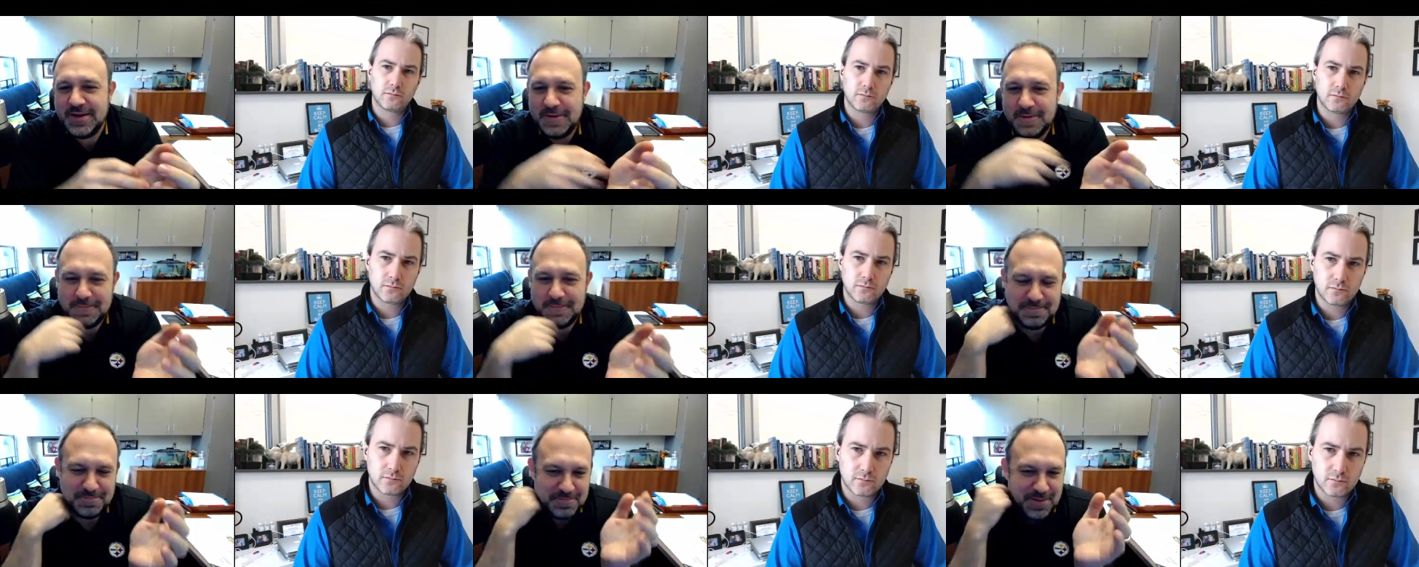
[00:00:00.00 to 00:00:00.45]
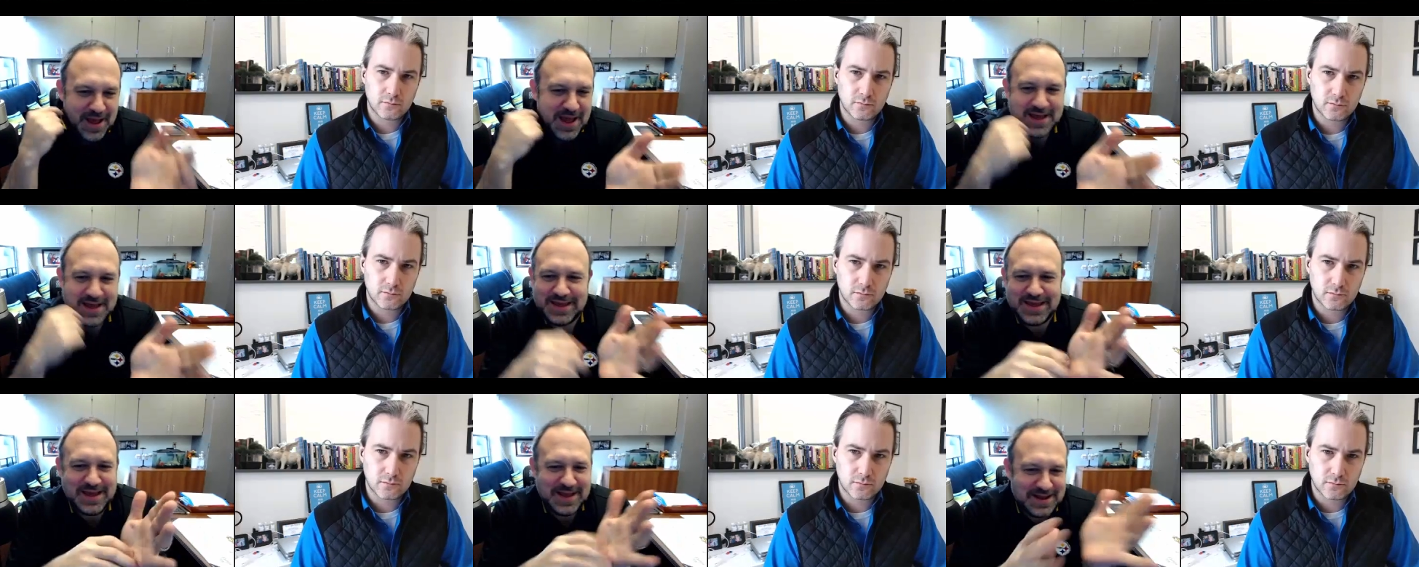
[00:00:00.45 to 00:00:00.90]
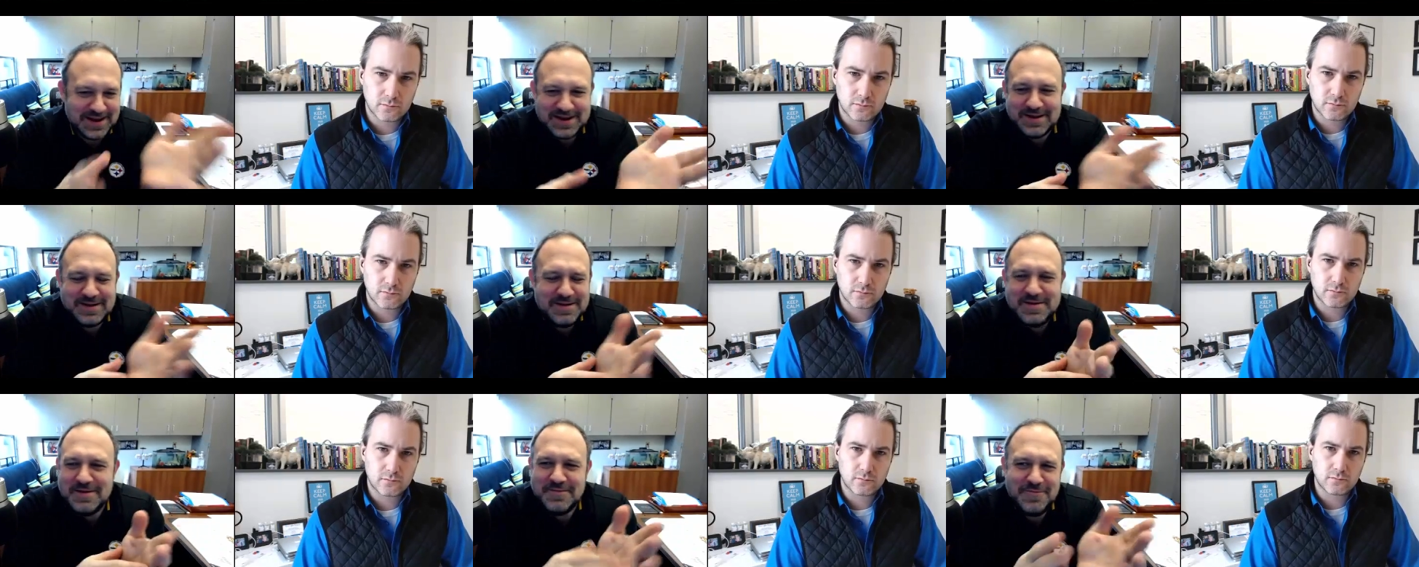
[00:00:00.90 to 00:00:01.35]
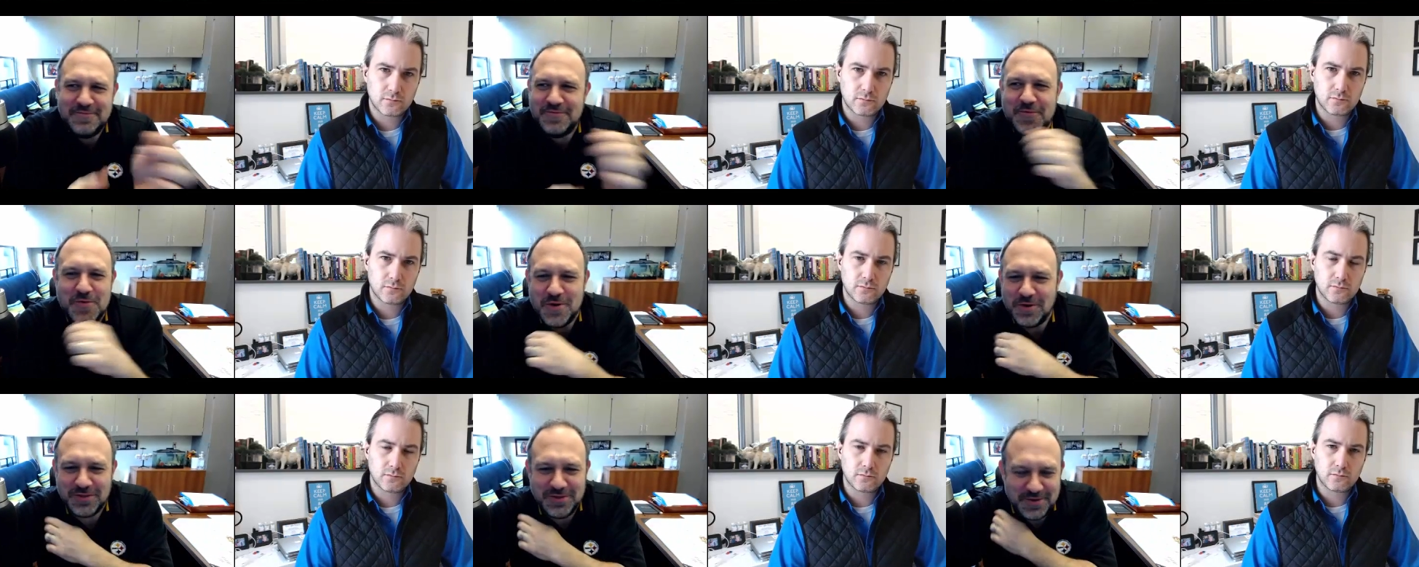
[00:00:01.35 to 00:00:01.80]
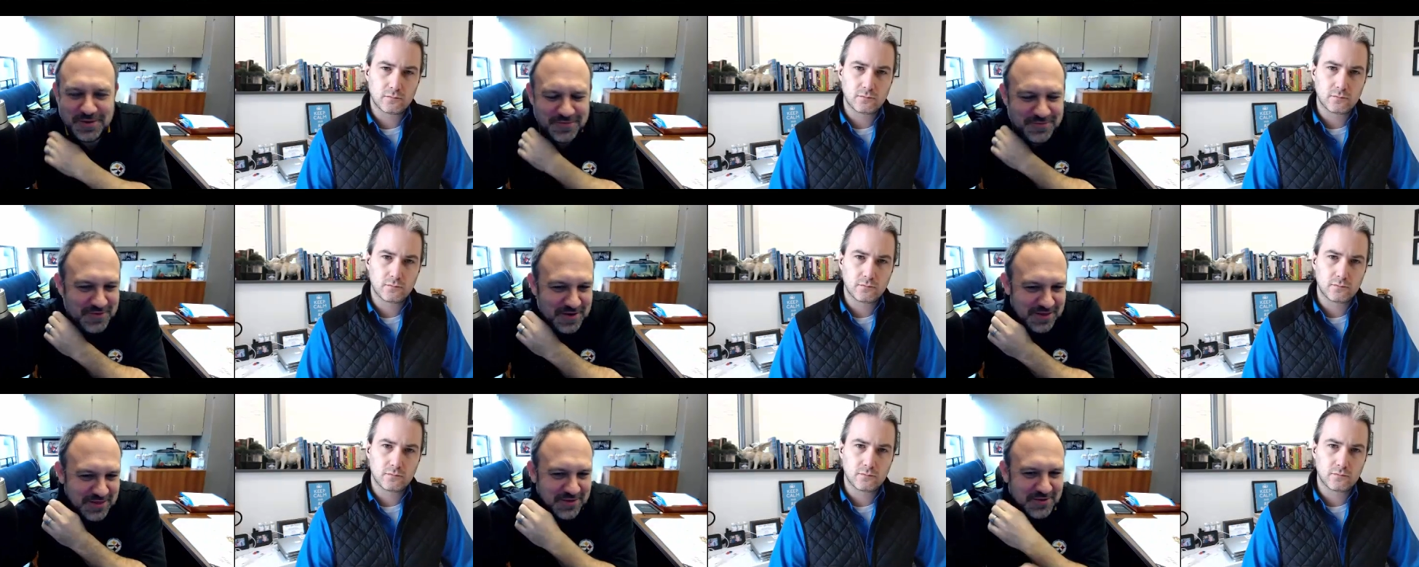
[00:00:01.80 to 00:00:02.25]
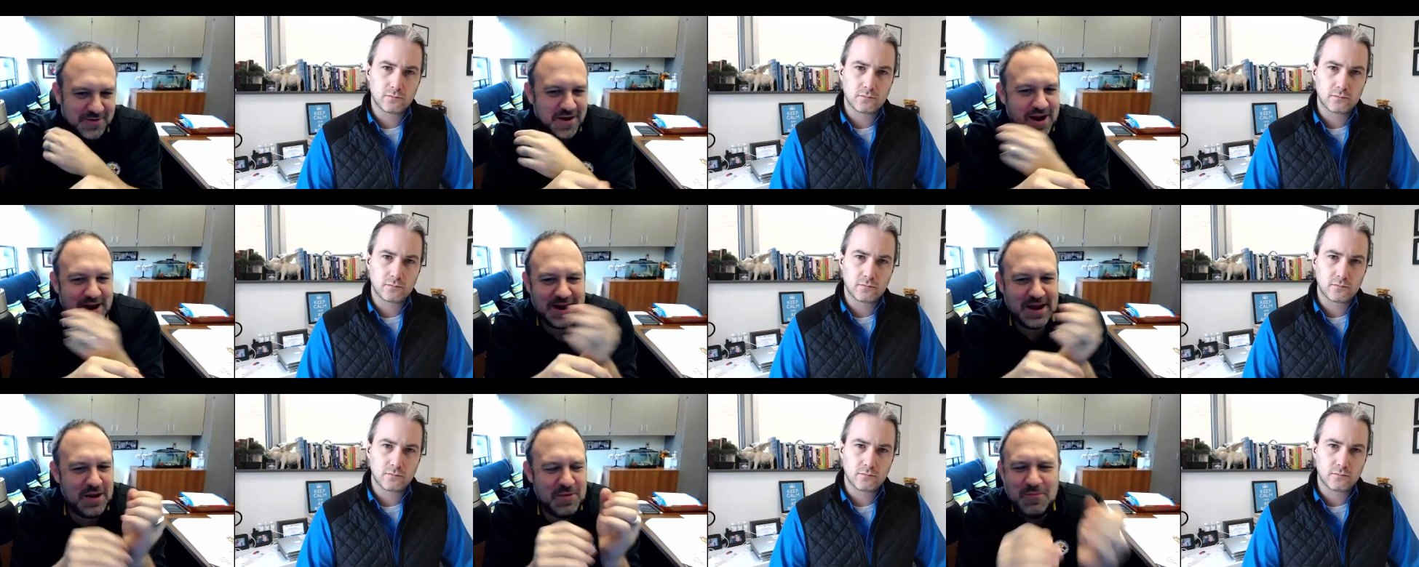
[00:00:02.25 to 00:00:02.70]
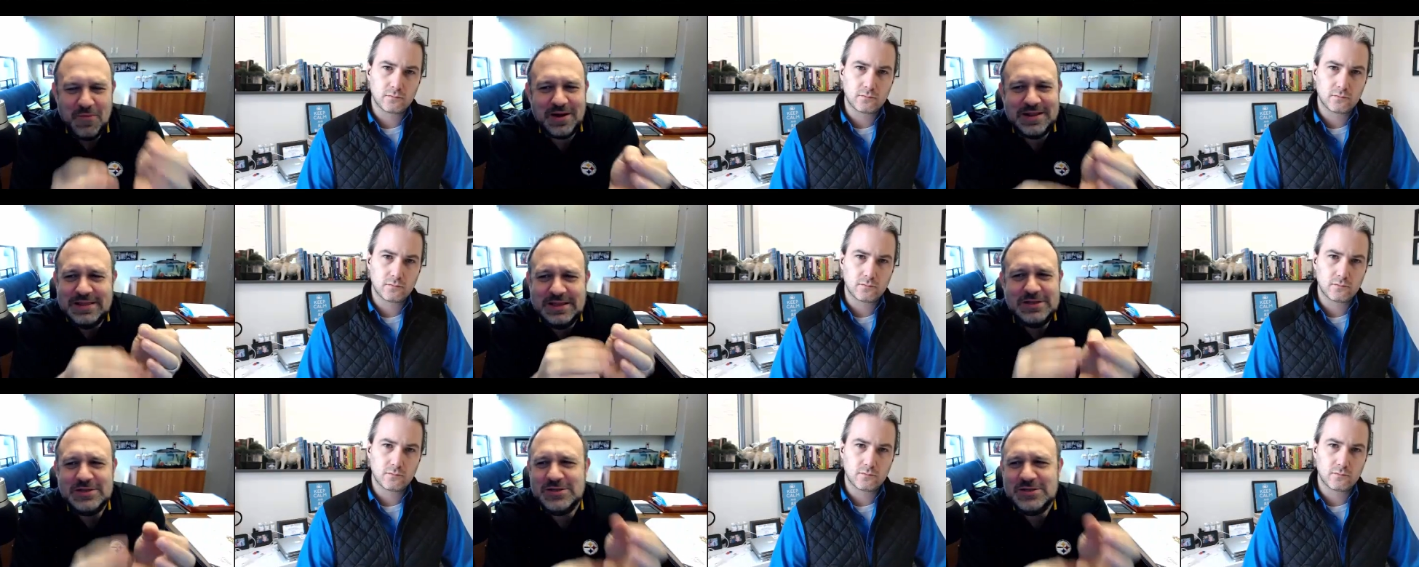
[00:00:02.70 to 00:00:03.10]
Speaker 1: back in fourth or fifth grade, and what did